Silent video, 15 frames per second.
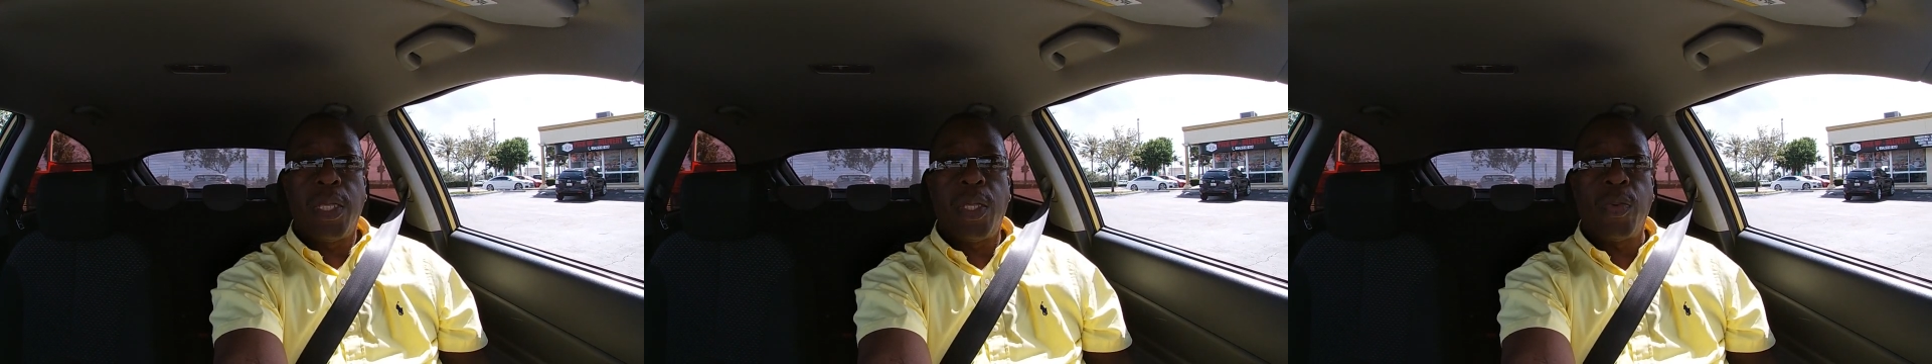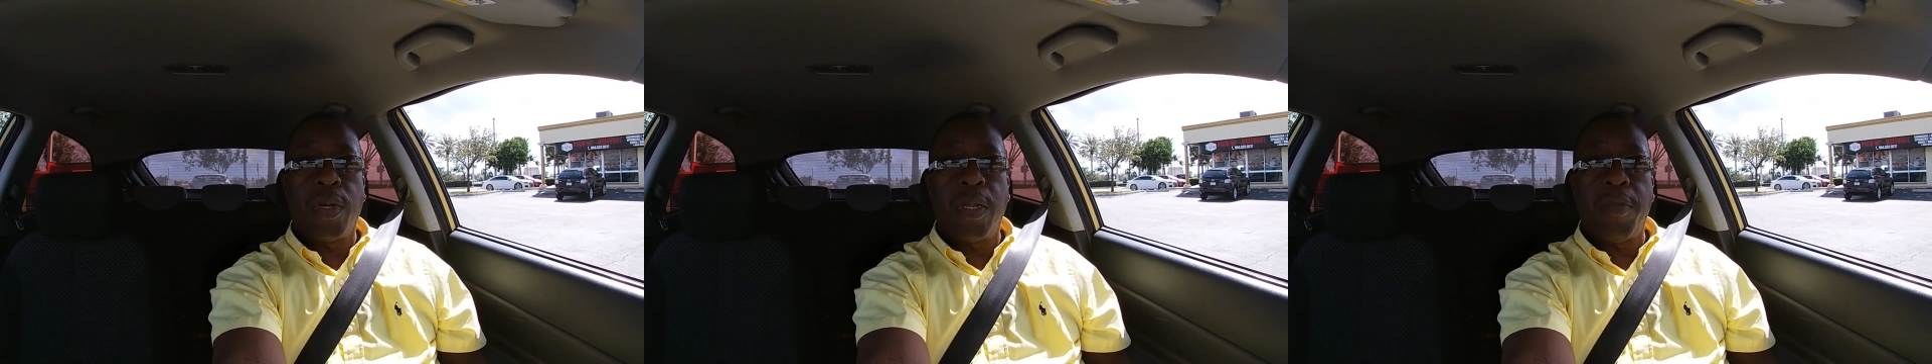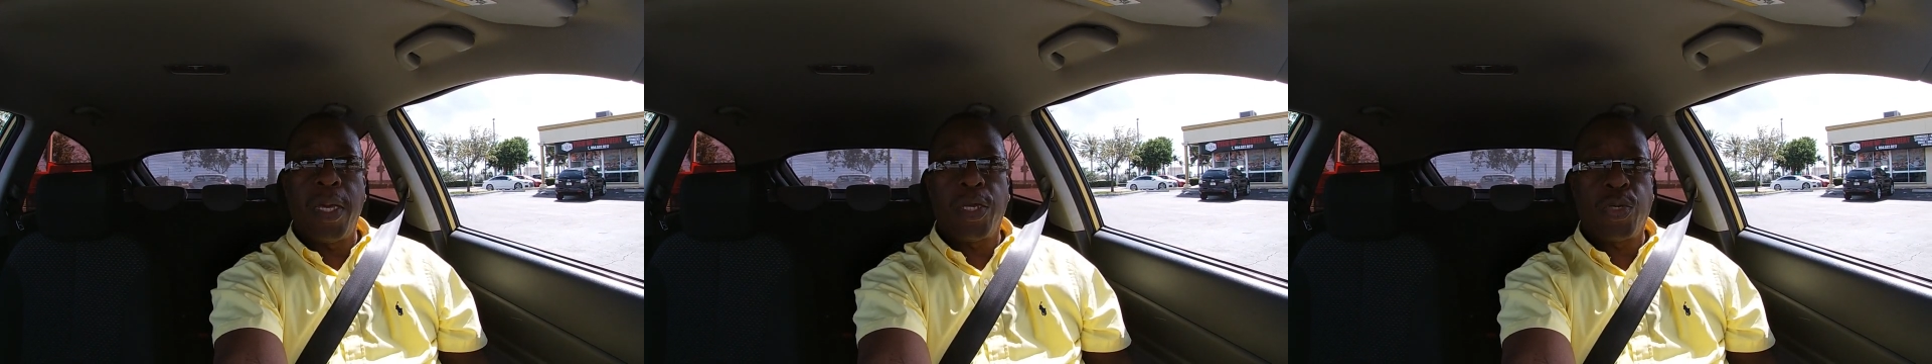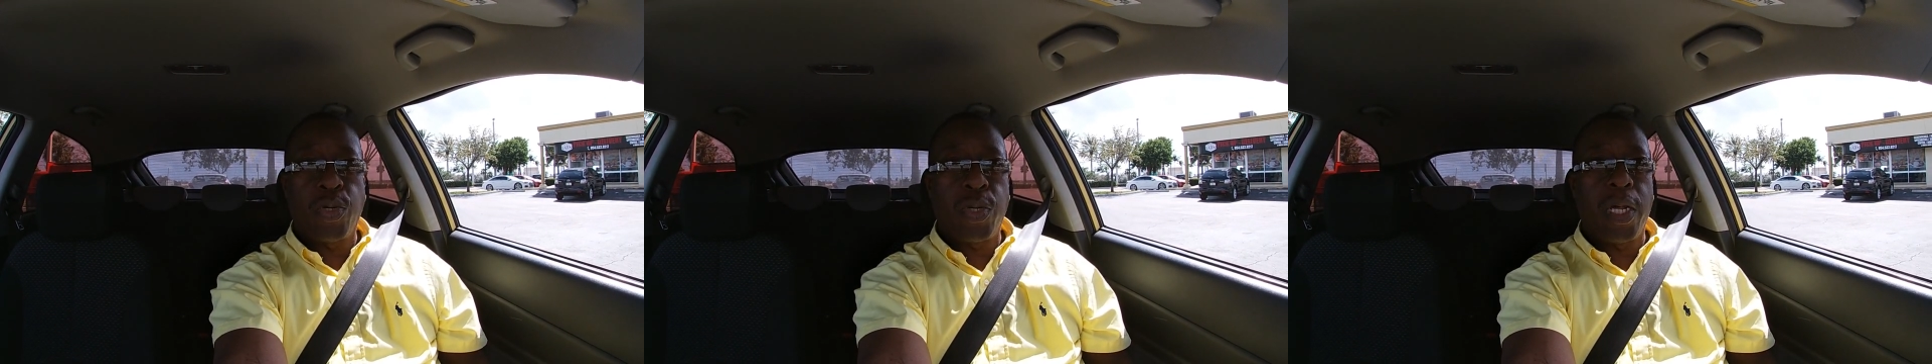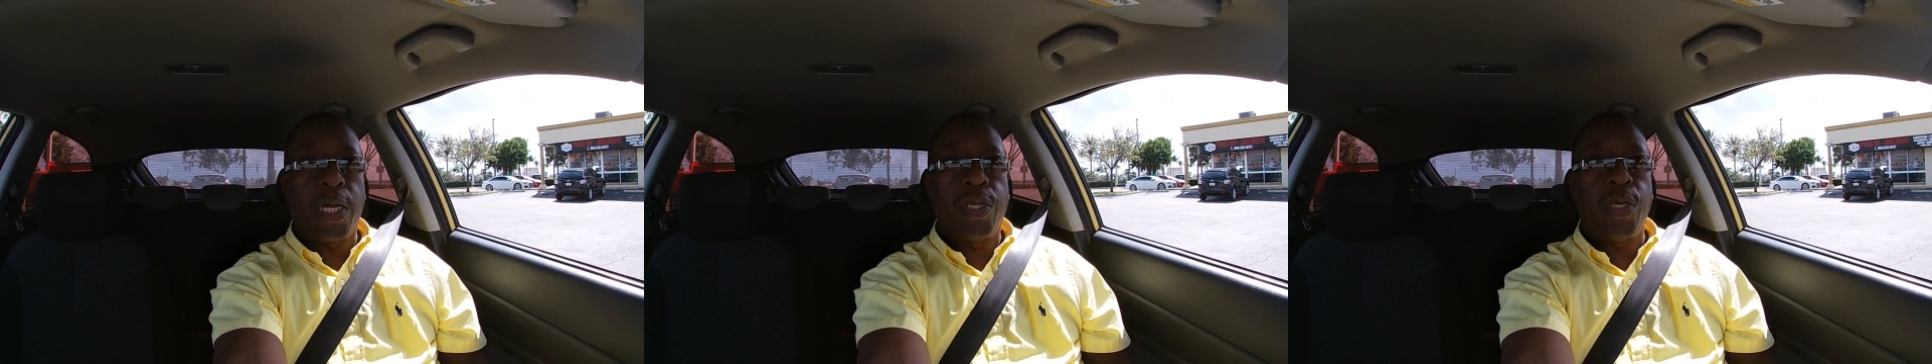you want to make
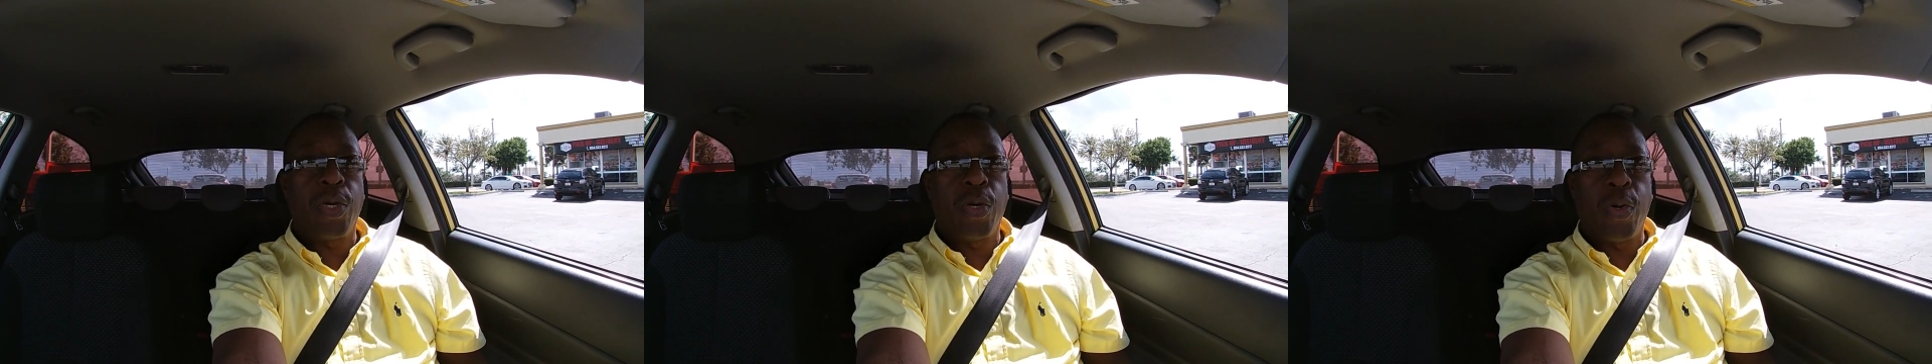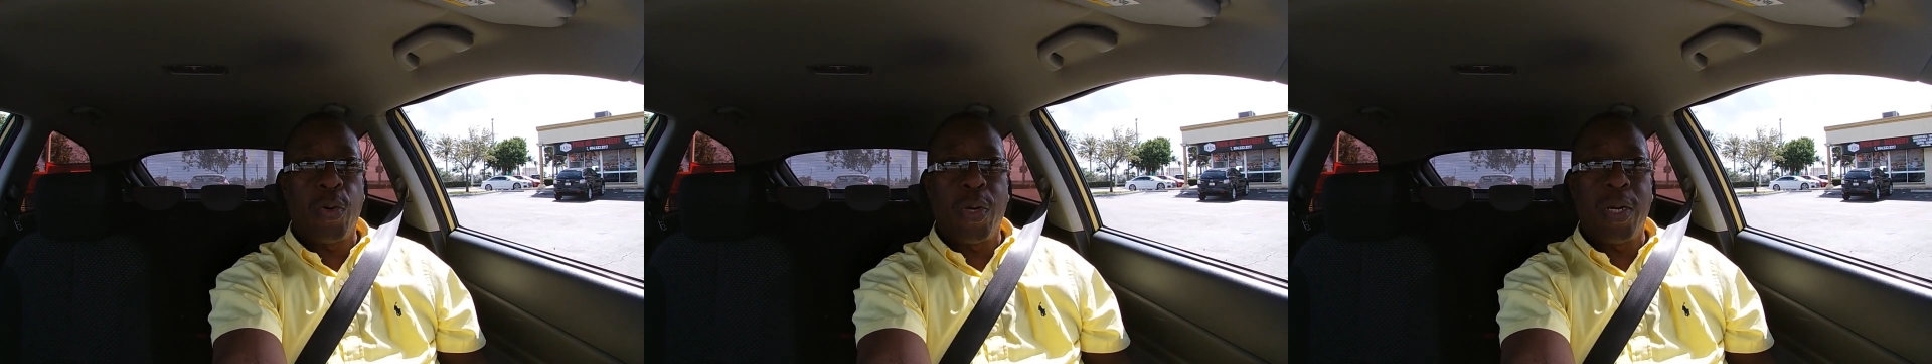sure that you